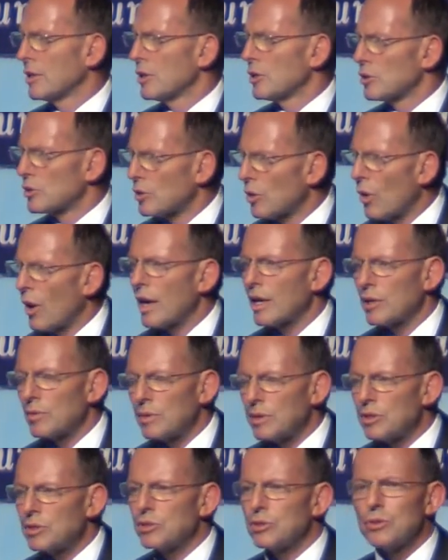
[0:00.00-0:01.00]
trying to
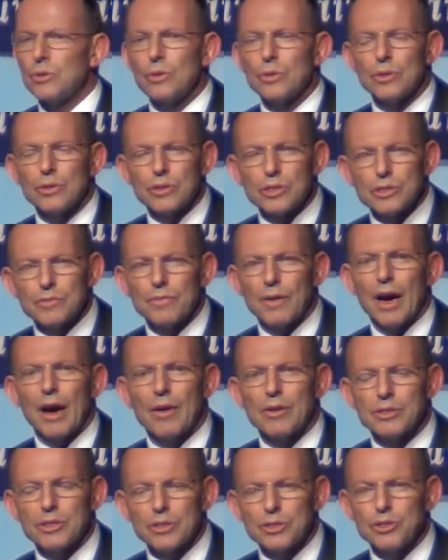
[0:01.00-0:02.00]
ensure that as far
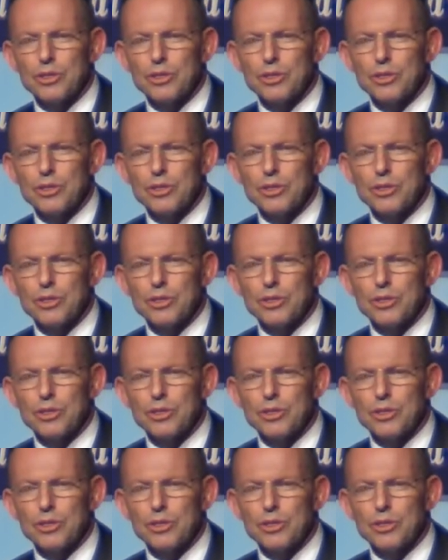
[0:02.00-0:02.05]
as is